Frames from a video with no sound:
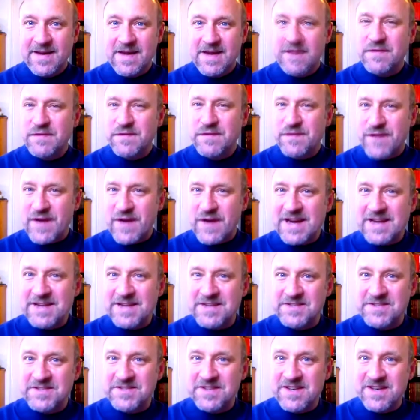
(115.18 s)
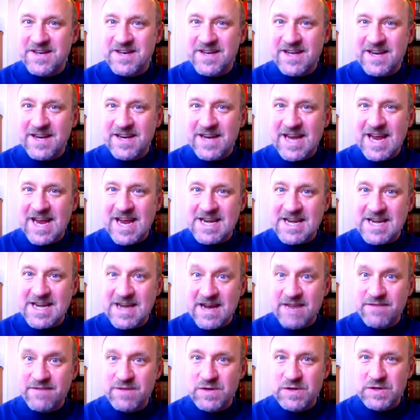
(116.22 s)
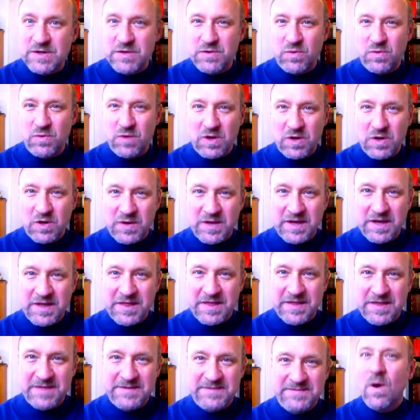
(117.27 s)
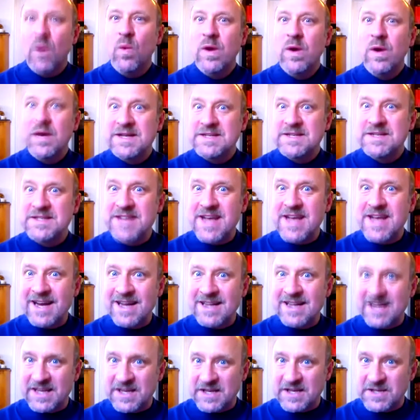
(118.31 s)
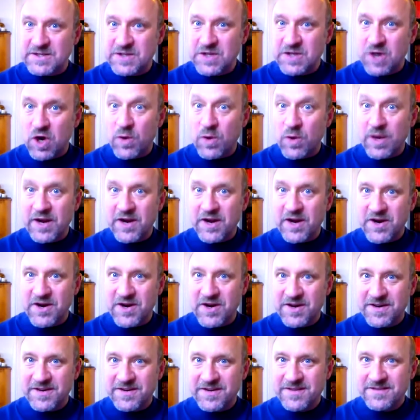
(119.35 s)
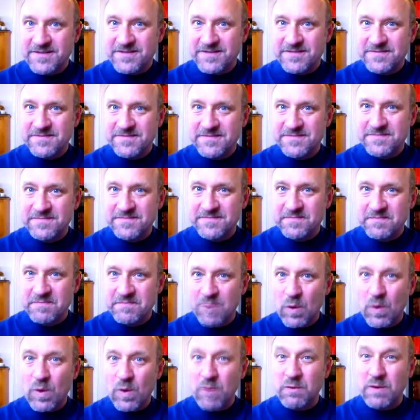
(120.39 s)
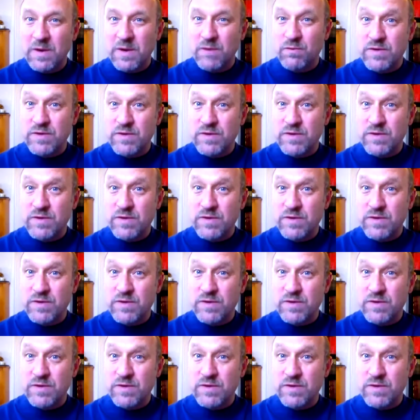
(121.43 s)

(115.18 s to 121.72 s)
Even Frankenstein had a cadaver to work with. What exactly is going on when we